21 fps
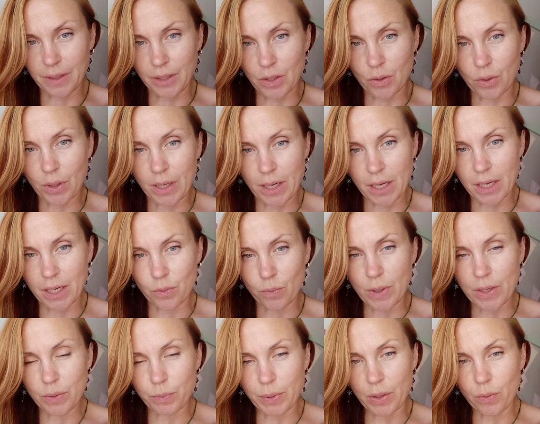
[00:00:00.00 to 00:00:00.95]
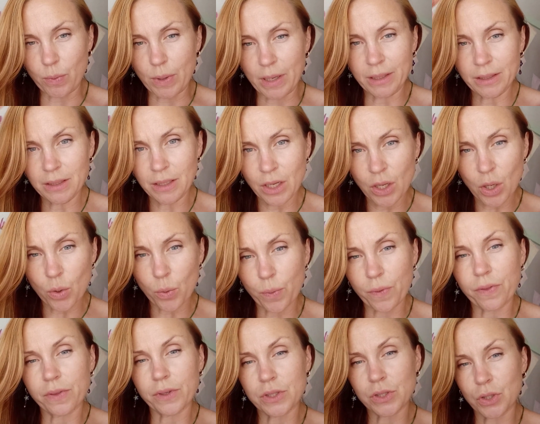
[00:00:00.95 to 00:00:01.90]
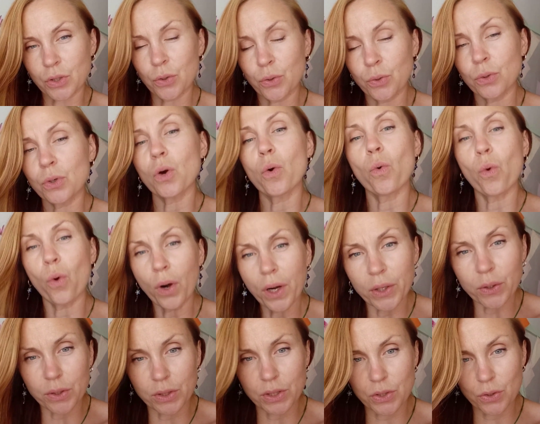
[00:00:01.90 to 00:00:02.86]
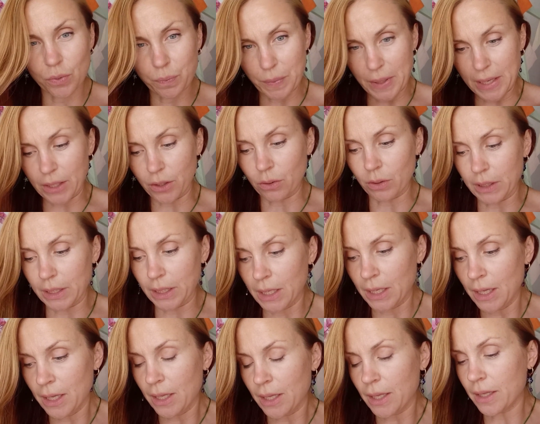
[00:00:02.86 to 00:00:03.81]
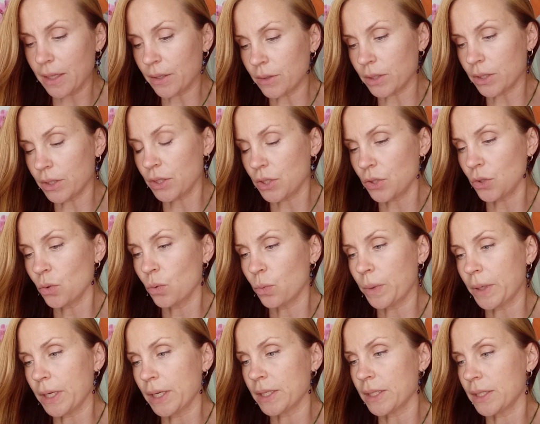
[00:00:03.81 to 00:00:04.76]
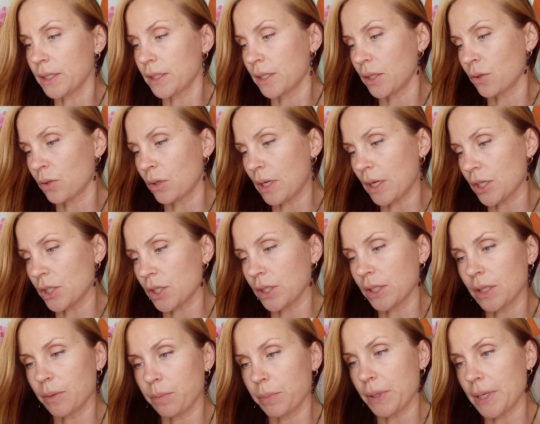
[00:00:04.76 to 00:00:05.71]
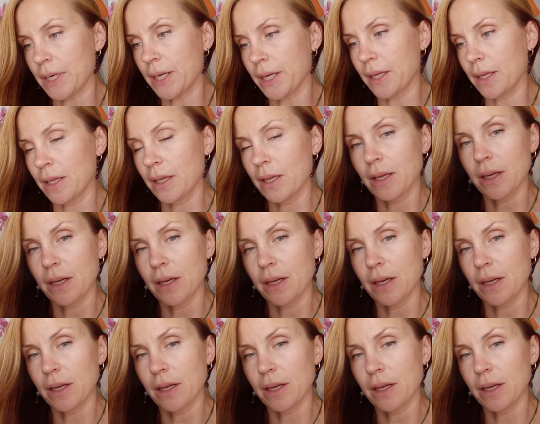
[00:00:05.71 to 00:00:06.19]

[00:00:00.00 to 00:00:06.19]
your hair one by one with this hook, or you can do it manually. There are two ways that you can actually apply.